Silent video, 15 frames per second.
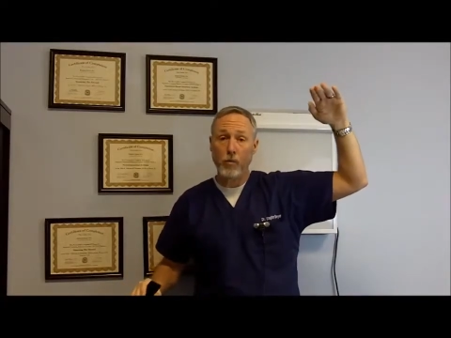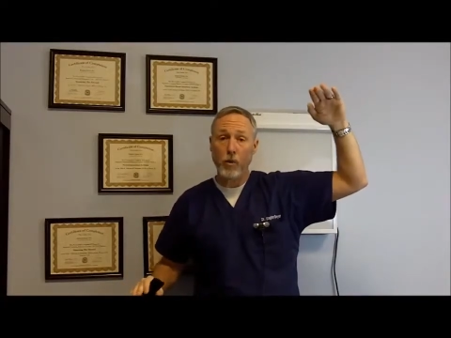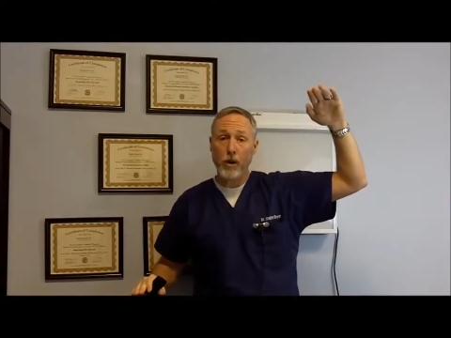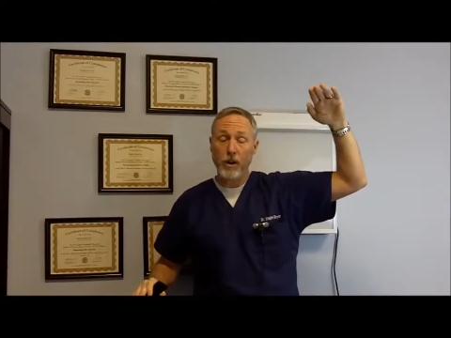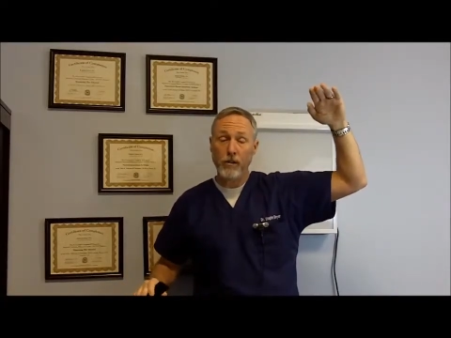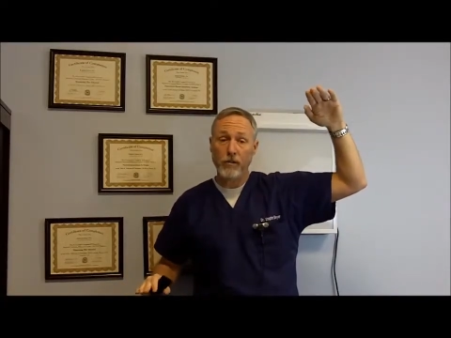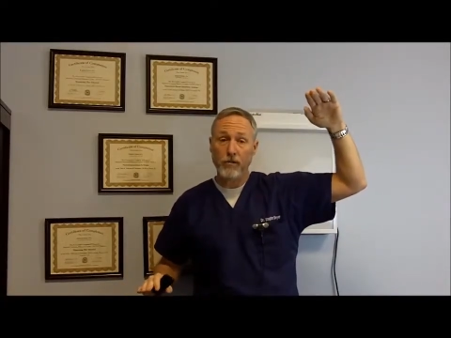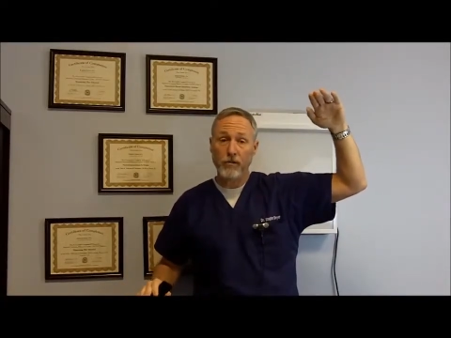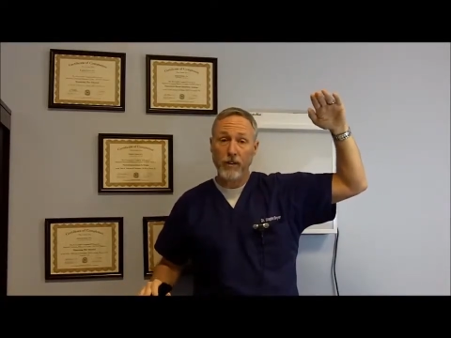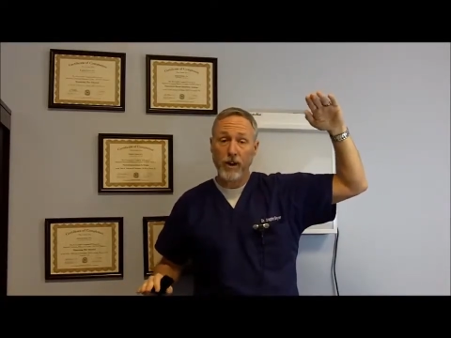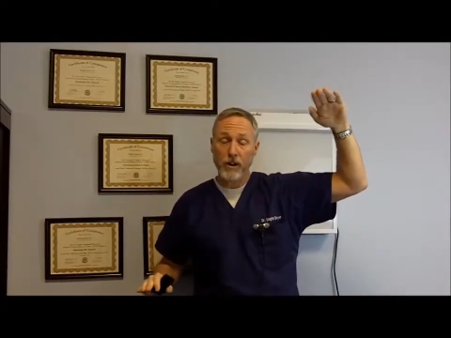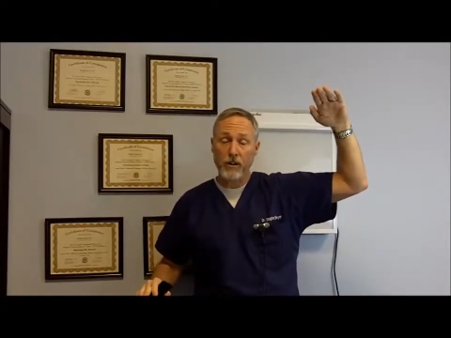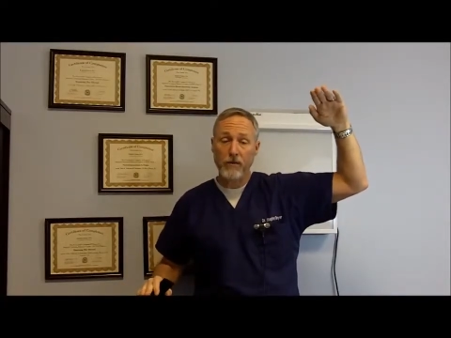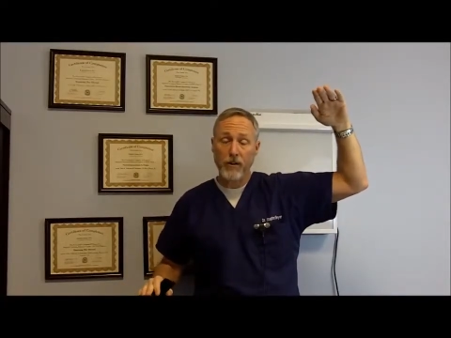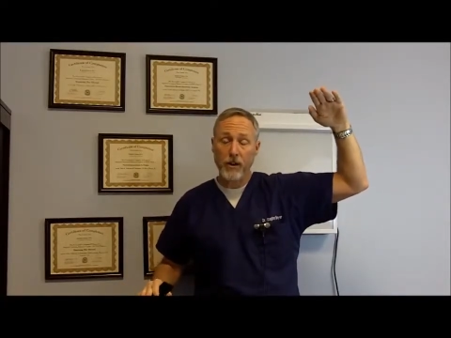One is
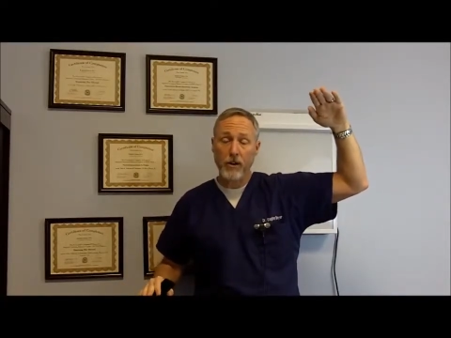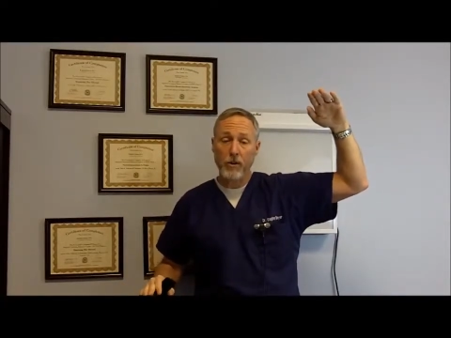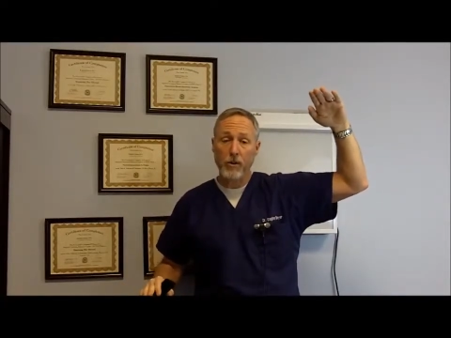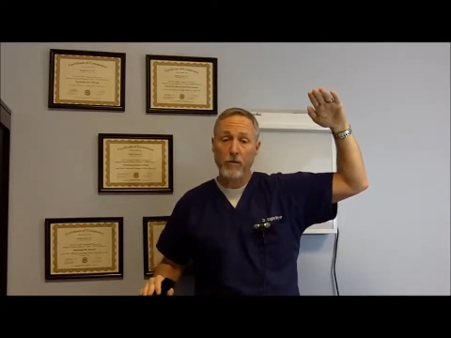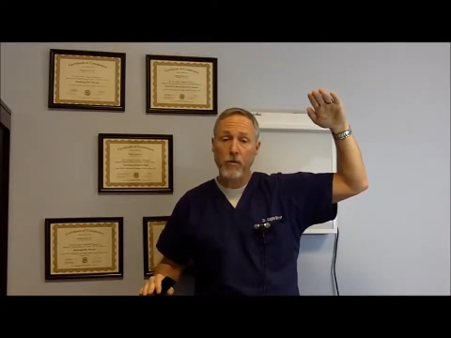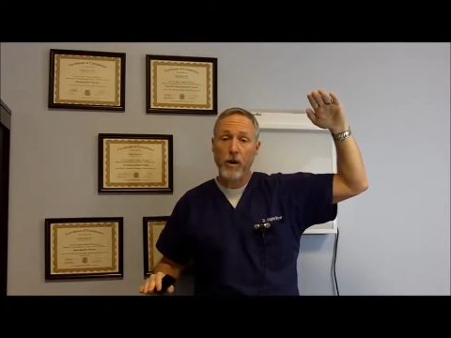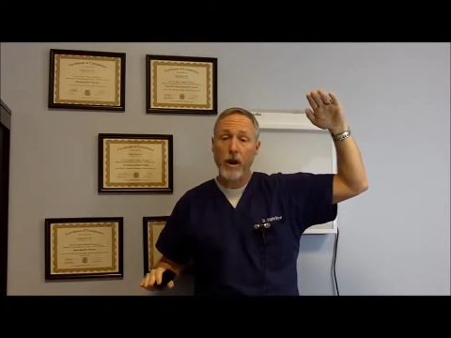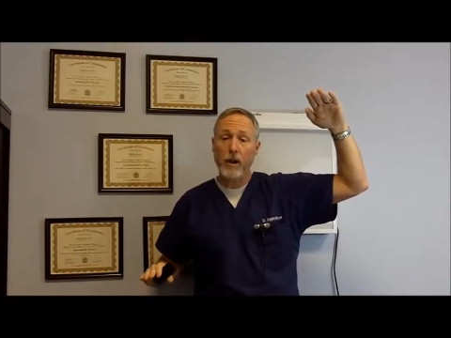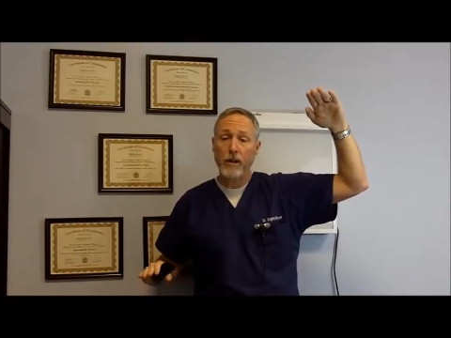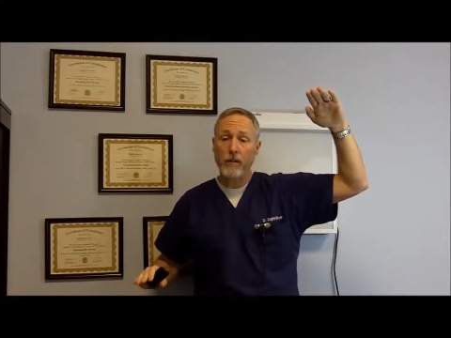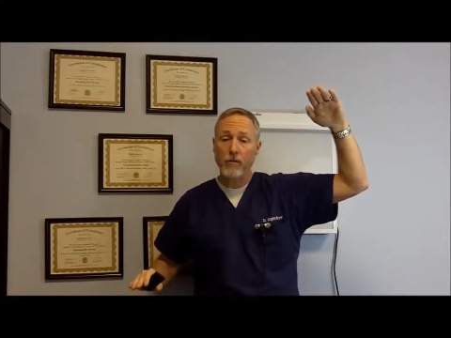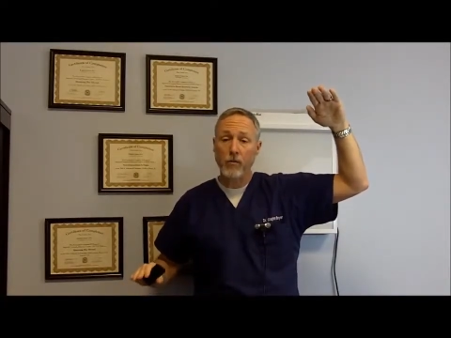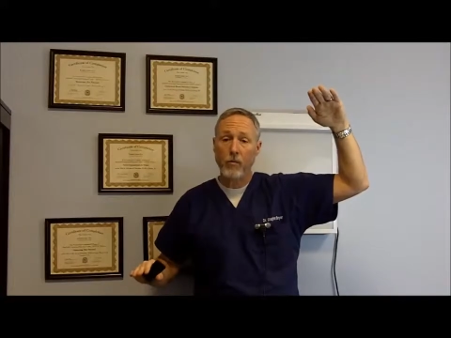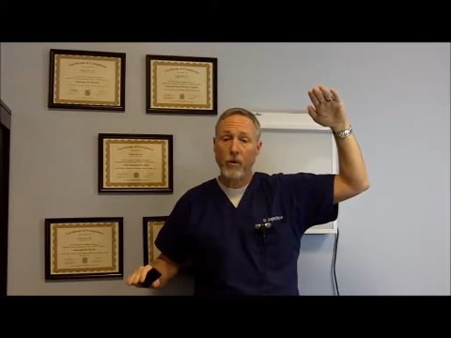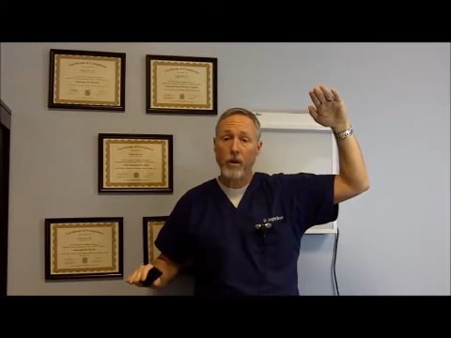very, very
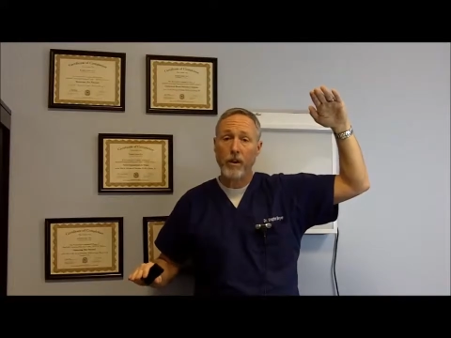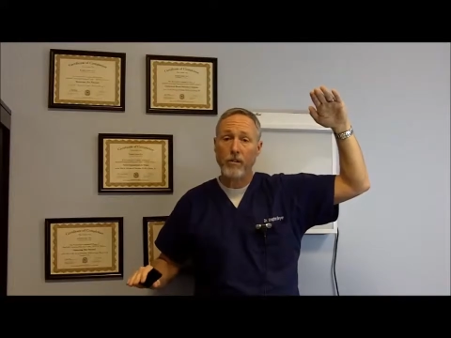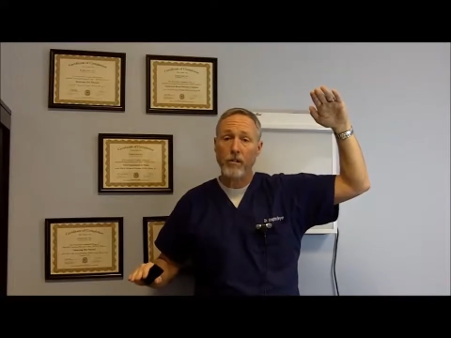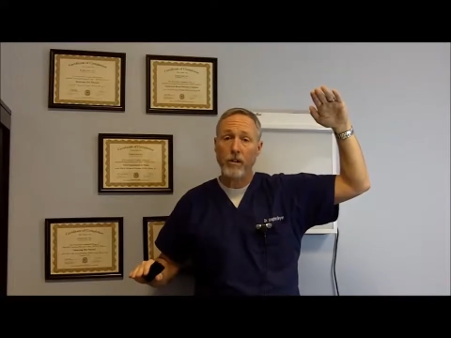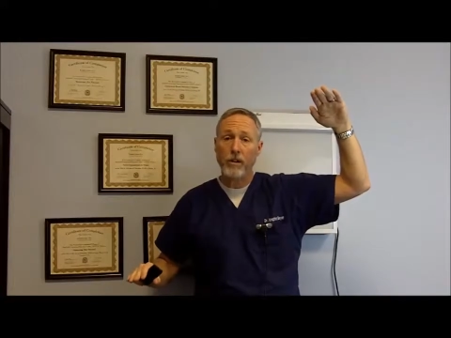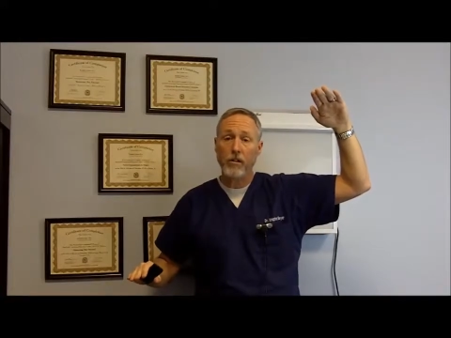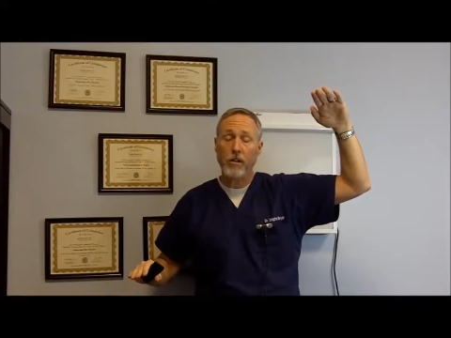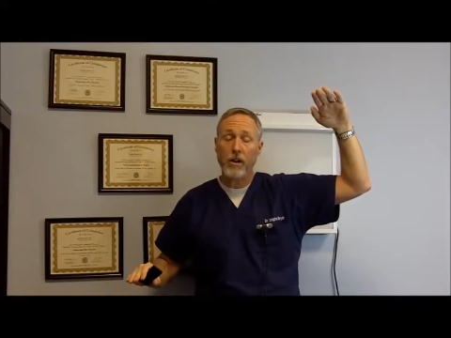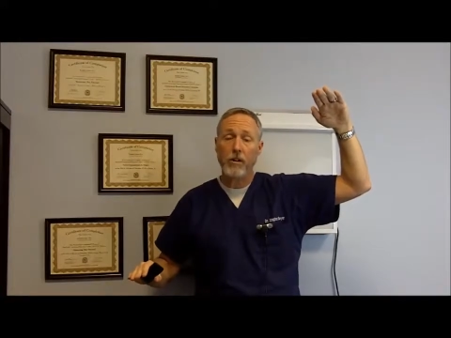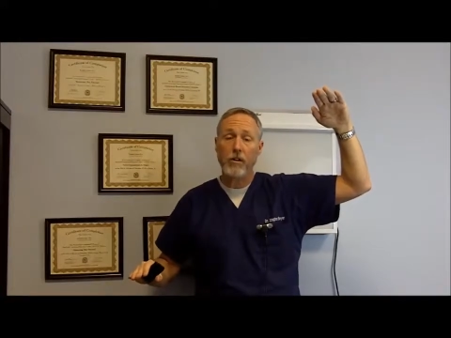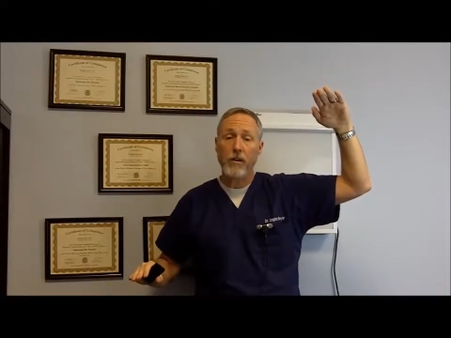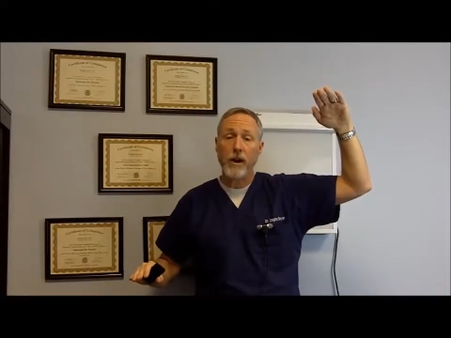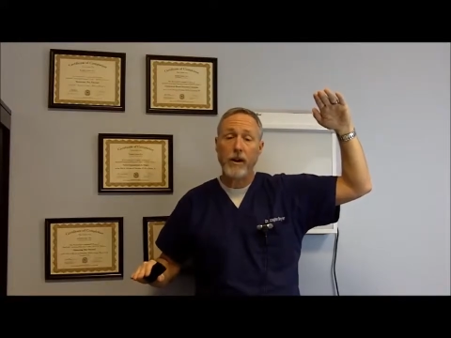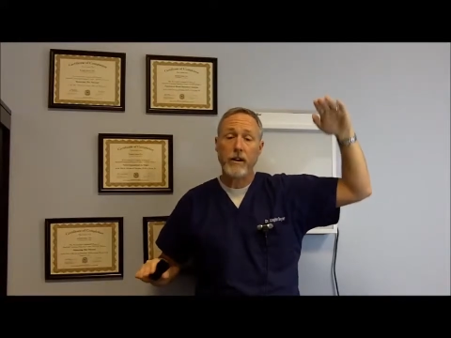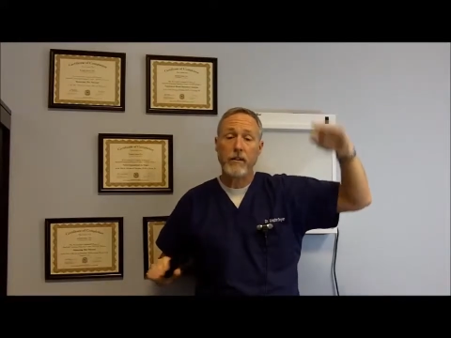overactive and one is
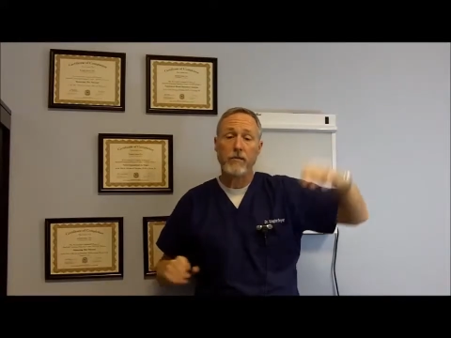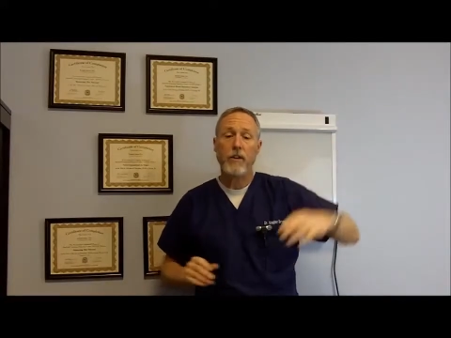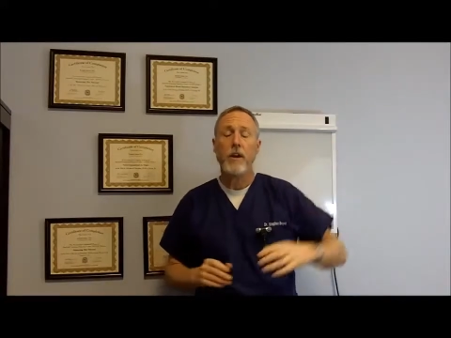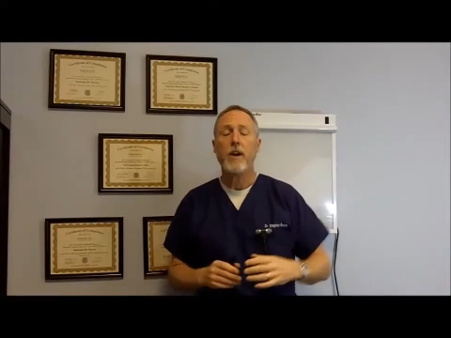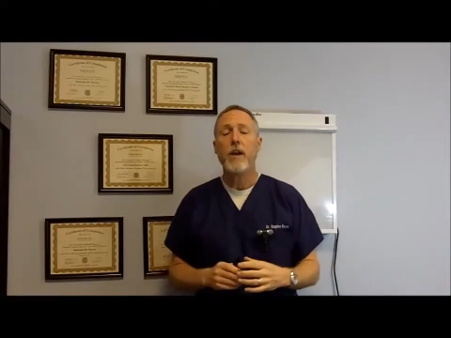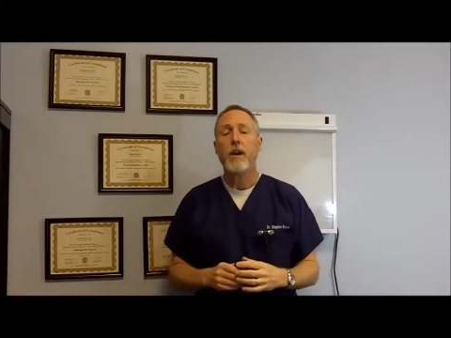underactive.